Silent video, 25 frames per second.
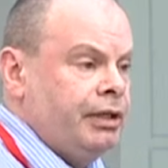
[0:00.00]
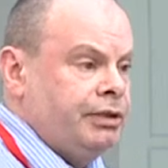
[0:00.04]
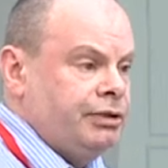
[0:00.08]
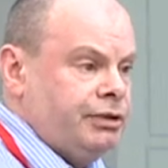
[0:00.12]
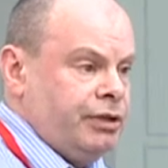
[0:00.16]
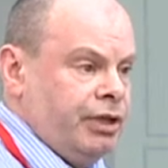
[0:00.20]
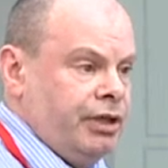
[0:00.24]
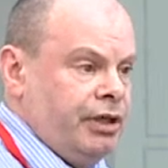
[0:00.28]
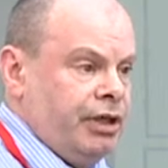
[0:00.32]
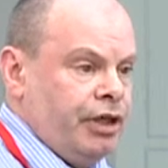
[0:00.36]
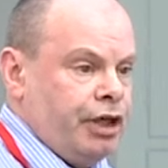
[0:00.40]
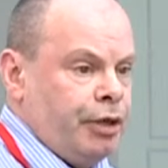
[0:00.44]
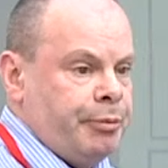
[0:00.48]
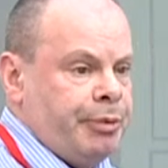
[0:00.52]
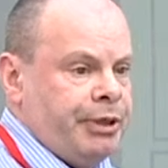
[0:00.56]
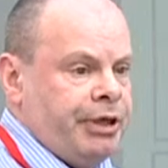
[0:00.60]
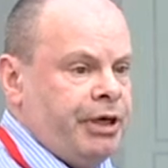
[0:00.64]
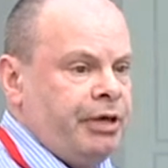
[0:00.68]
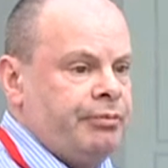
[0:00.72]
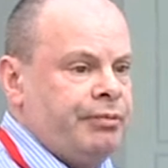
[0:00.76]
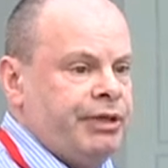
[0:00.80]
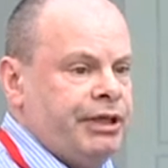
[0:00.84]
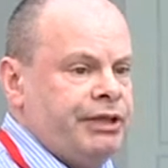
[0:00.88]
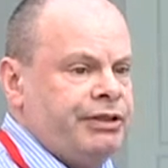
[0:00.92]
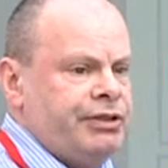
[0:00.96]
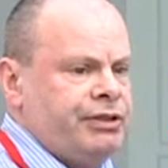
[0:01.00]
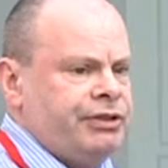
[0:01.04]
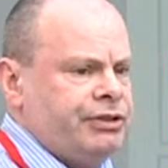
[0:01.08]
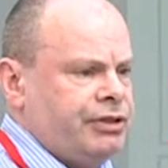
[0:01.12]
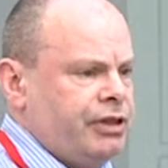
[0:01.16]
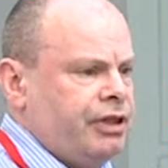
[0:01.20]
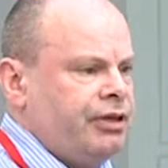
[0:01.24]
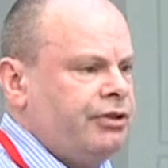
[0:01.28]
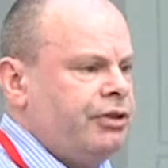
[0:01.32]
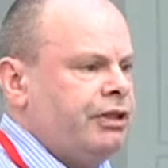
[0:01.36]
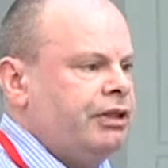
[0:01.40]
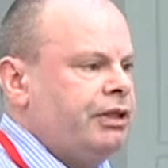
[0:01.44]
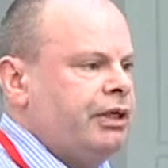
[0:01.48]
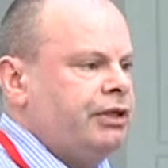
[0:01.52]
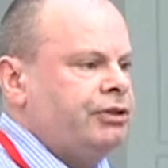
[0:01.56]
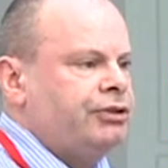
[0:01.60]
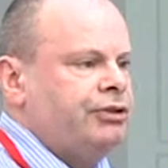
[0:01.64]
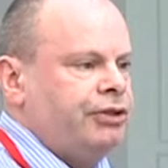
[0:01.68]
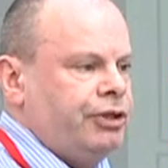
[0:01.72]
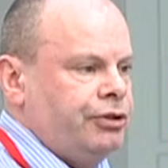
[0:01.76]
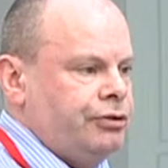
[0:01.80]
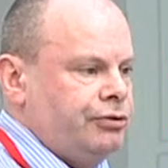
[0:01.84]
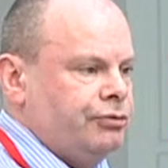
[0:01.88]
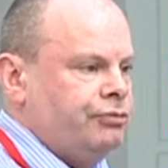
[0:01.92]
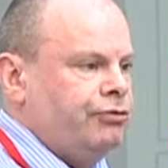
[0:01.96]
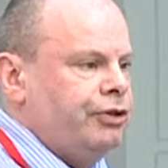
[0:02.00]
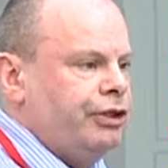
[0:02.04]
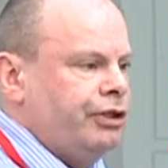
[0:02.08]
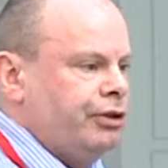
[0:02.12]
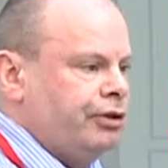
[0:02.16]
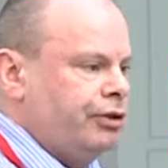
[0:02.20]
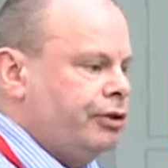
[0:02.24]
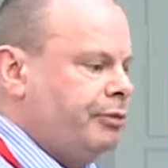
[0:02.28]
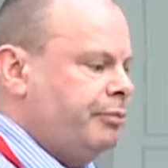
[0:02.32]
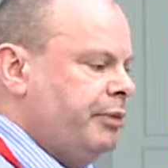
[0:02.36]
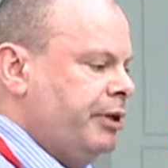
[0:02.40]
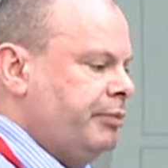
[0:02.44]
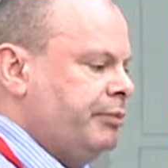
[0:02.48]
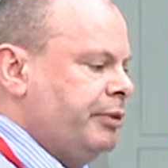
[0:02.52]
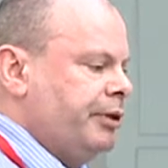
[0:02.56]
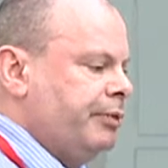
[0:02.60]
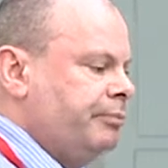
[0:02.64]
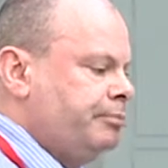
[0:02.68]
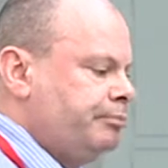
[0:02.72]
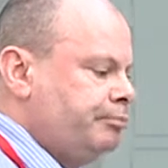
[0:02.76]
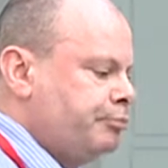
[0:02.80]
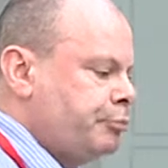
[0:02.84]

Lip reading: turning up at our meetings, and I think that shows real commitment.